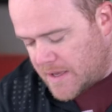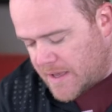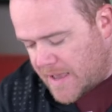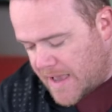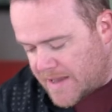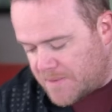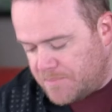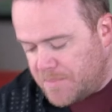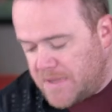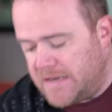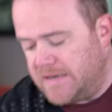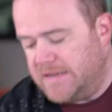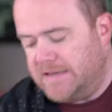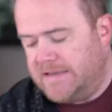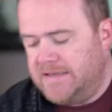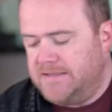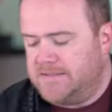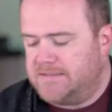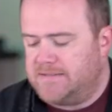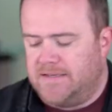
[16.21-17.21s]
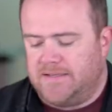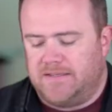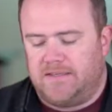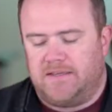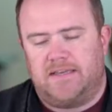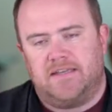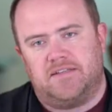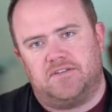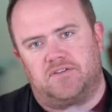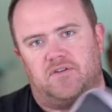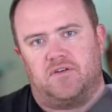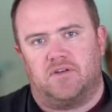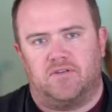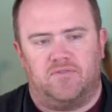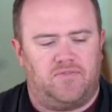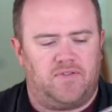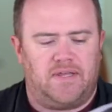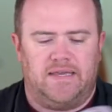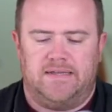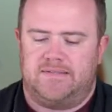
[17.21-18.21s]
at amenity kits that you get during
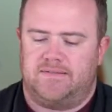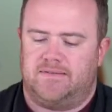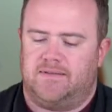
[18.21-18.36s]
flights.